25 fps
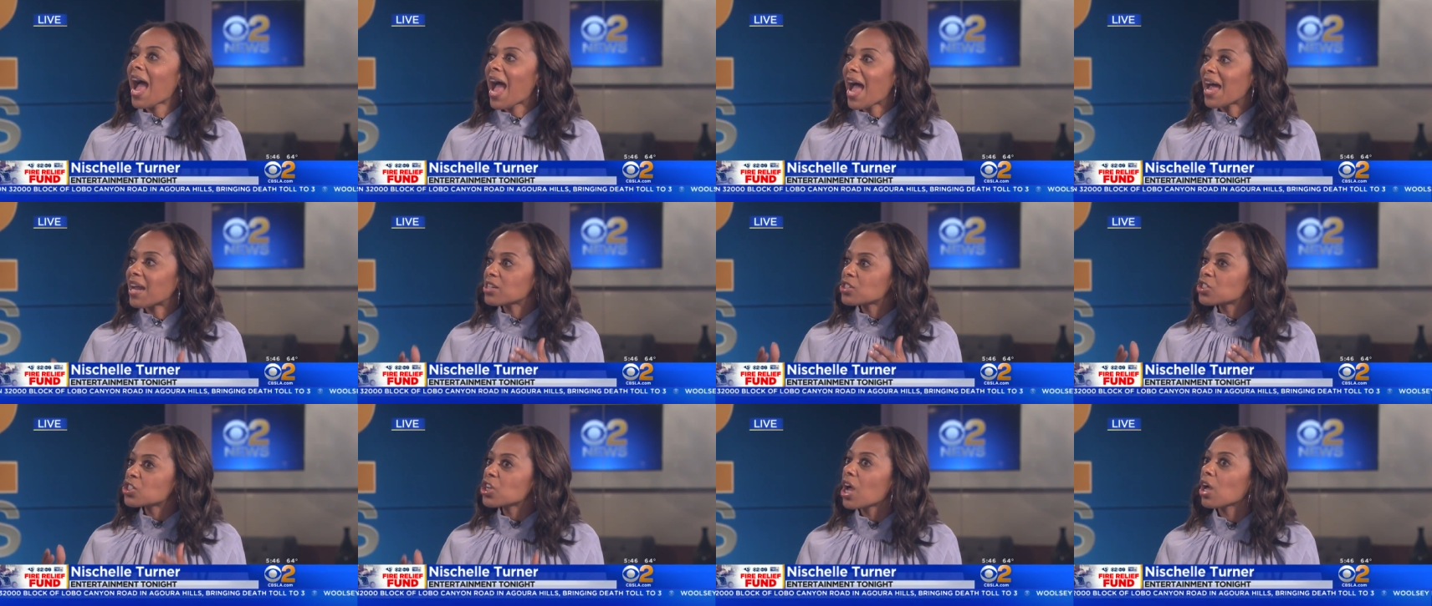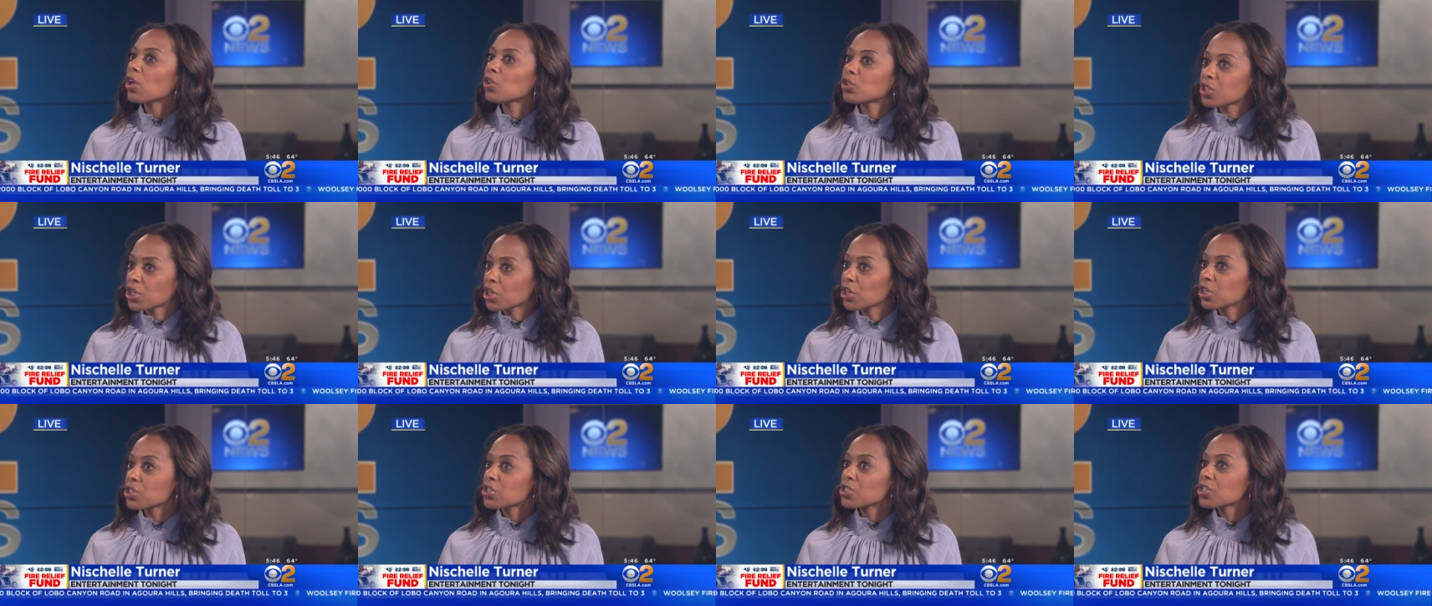at
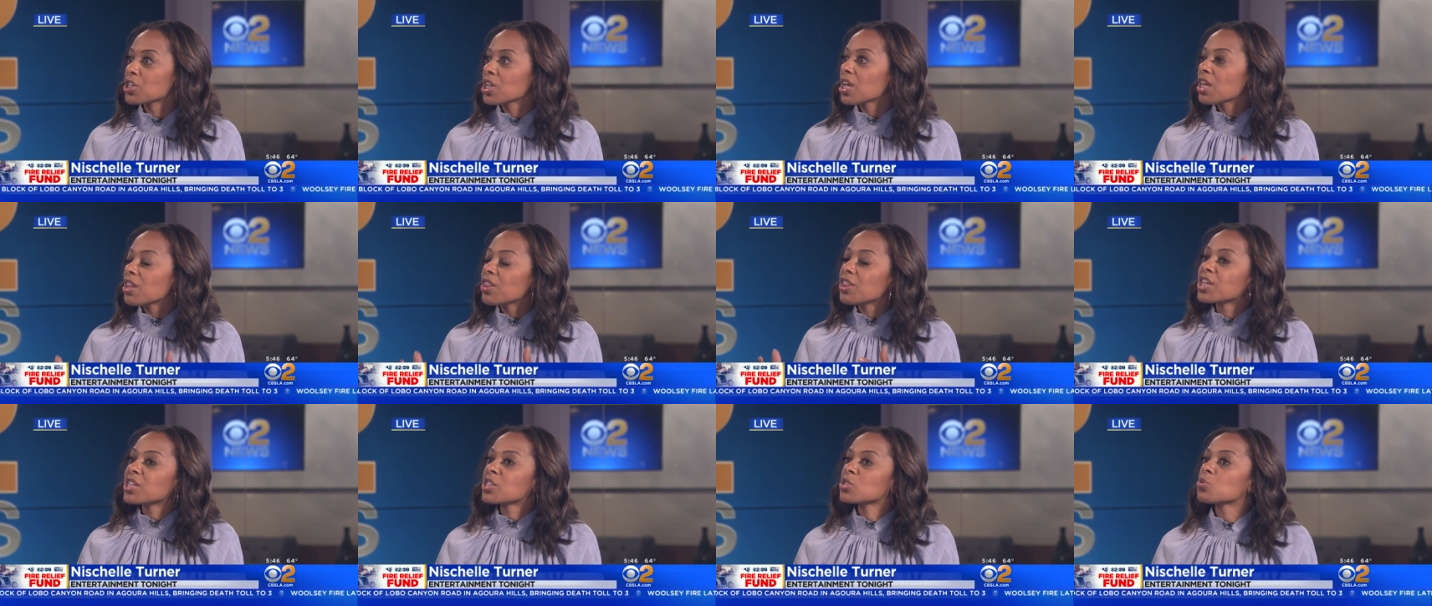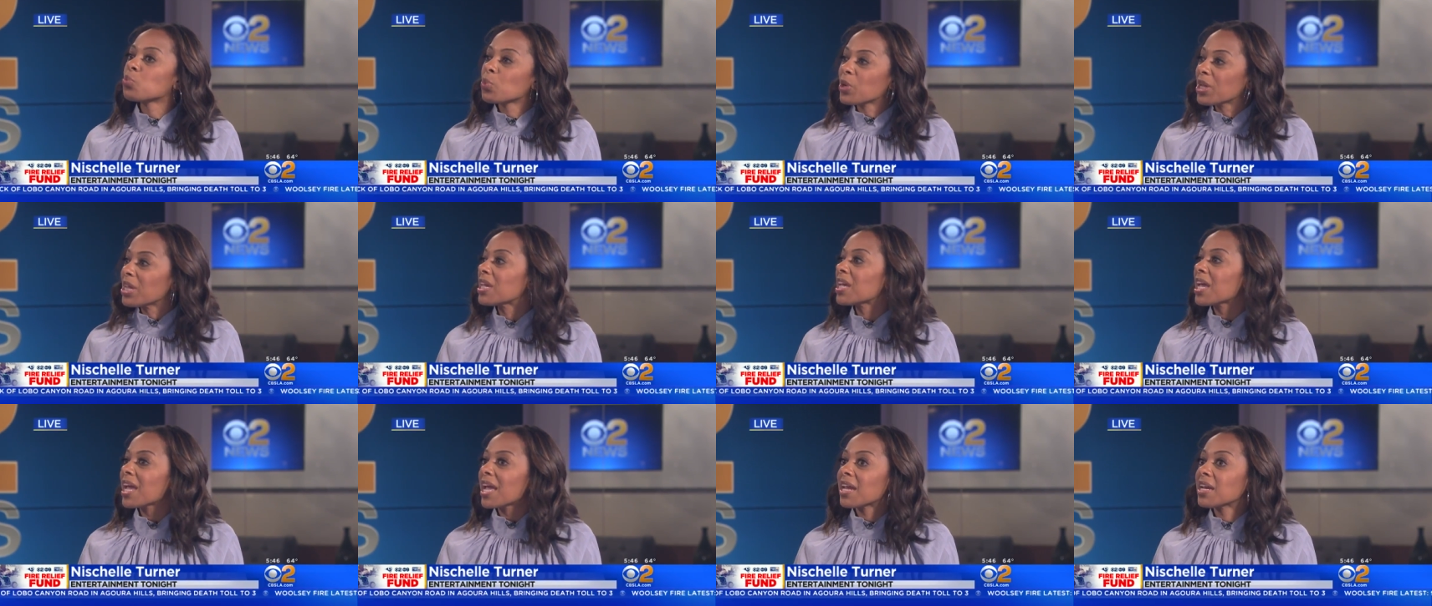shelters this
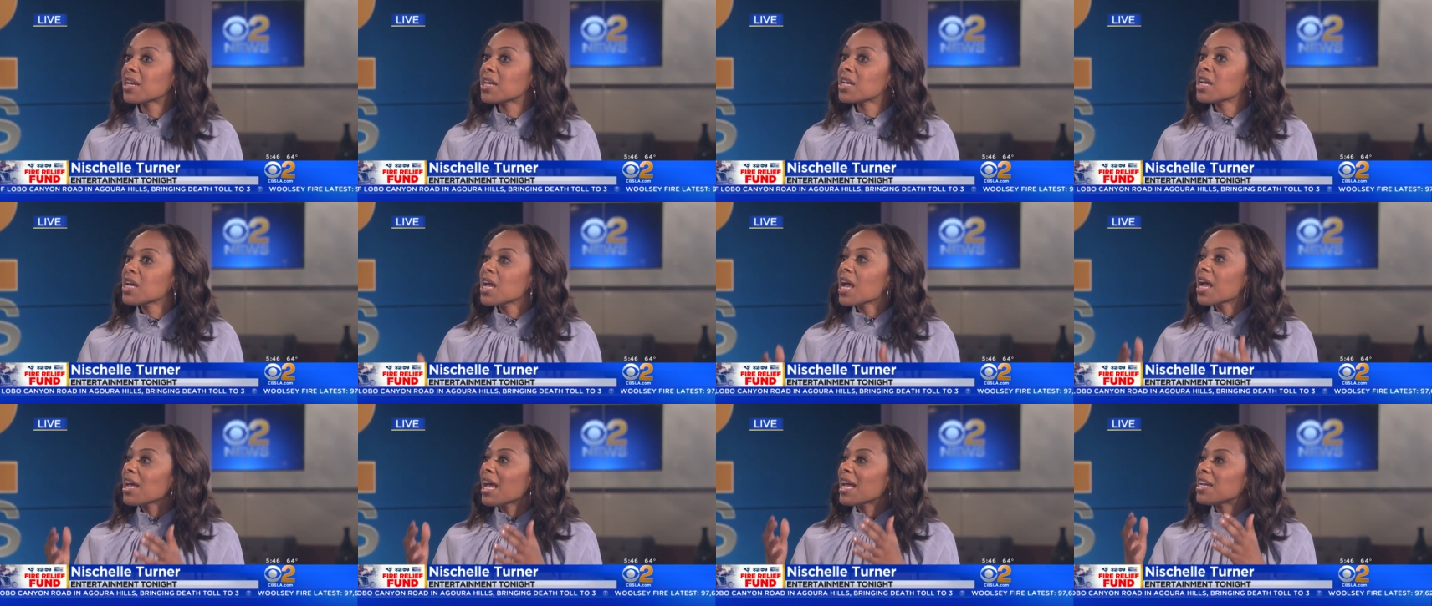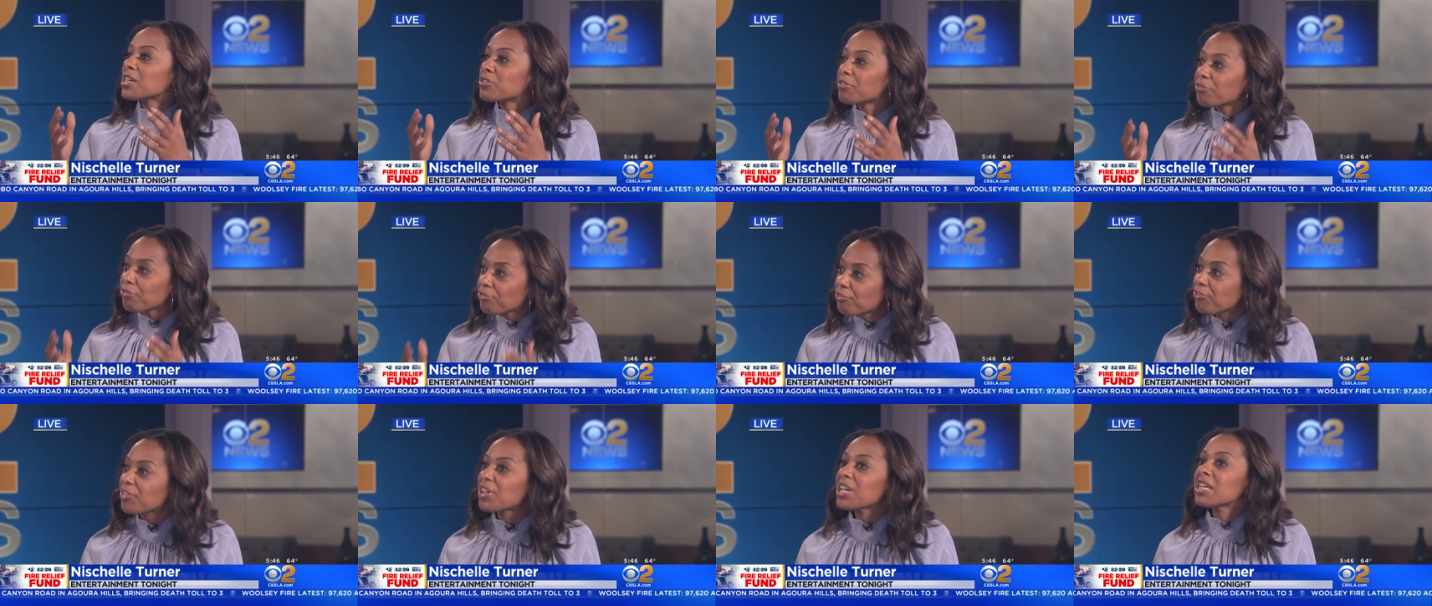weekend and to
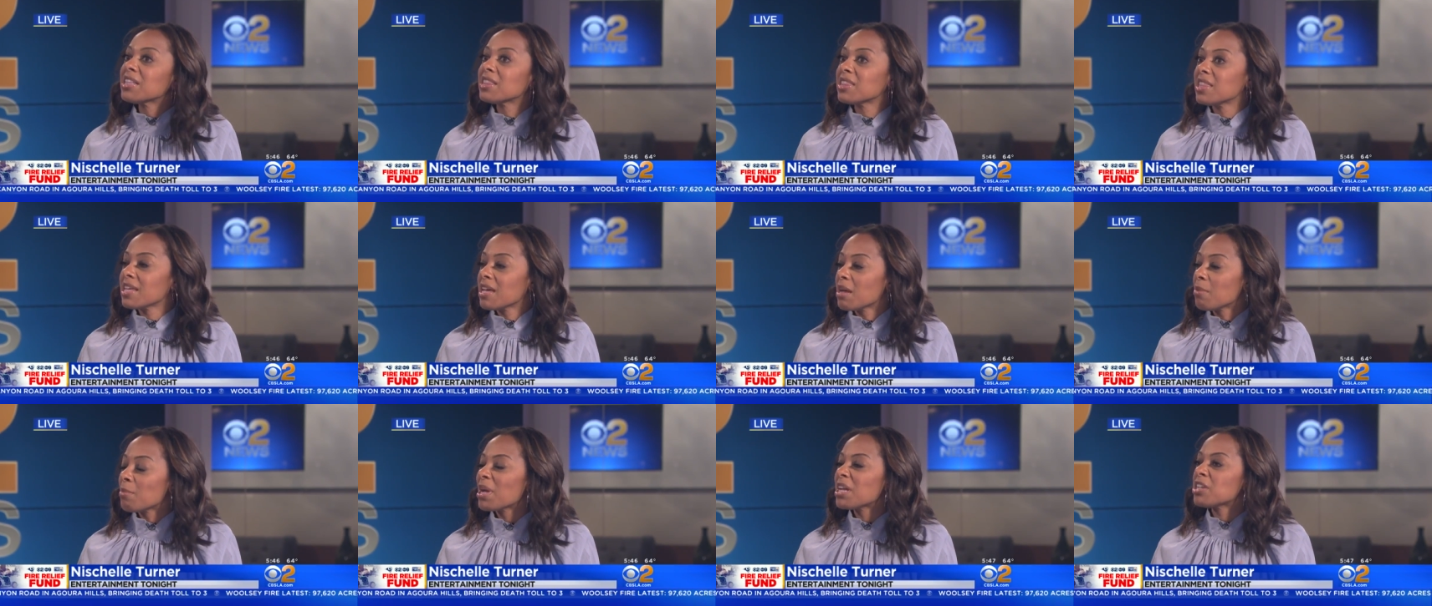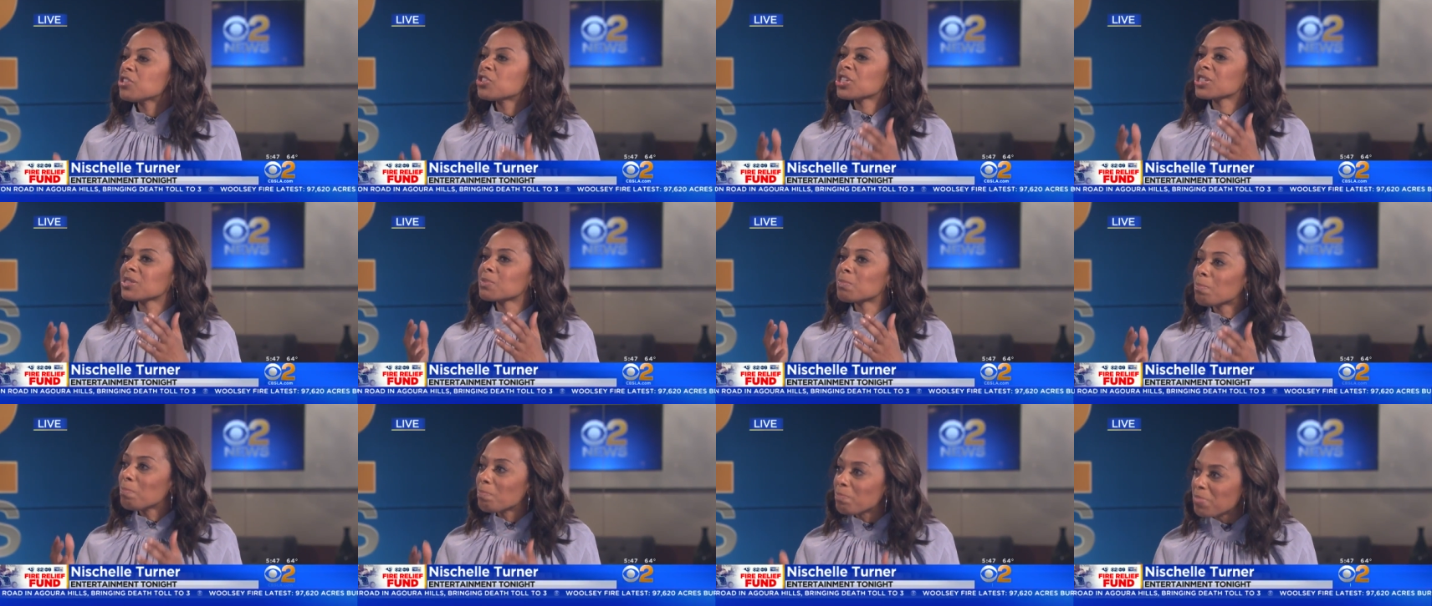feed them and
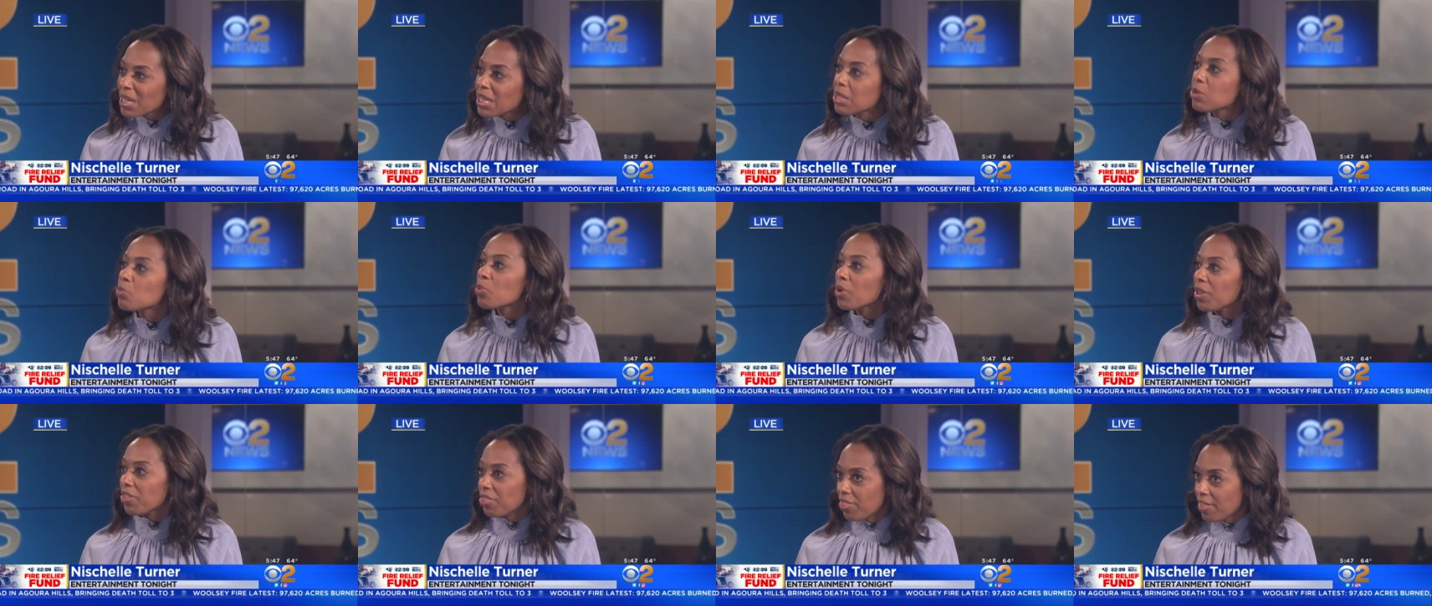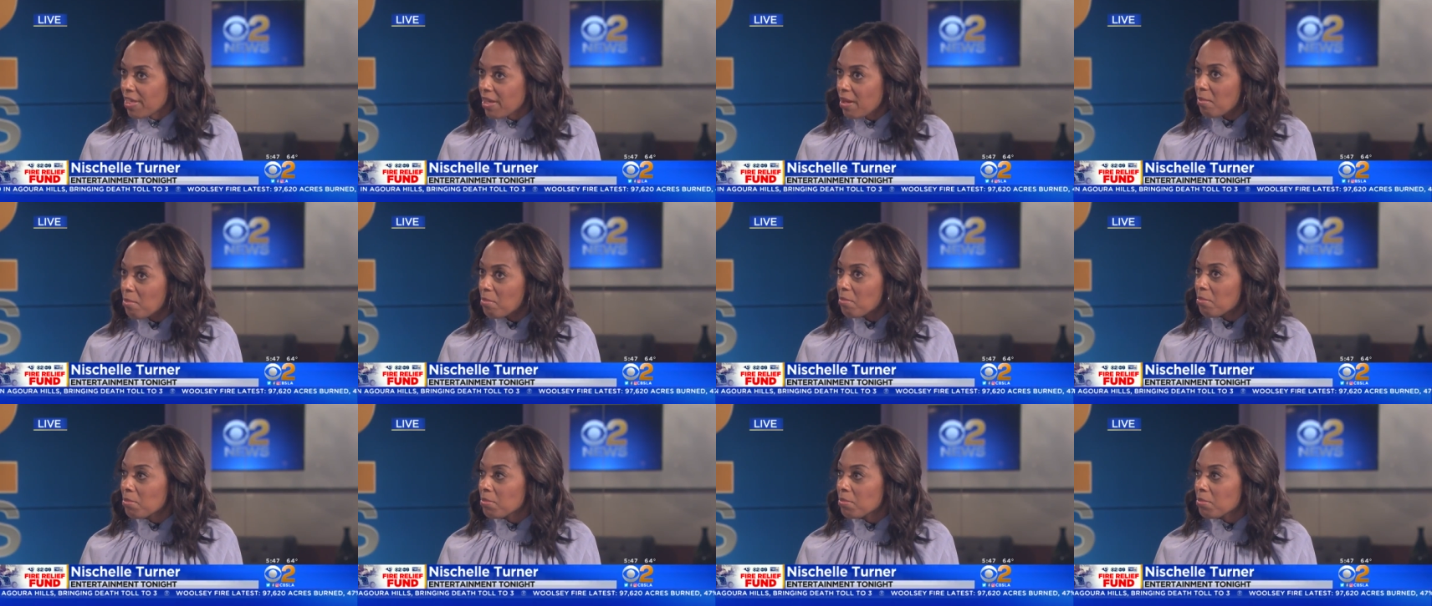just be with them.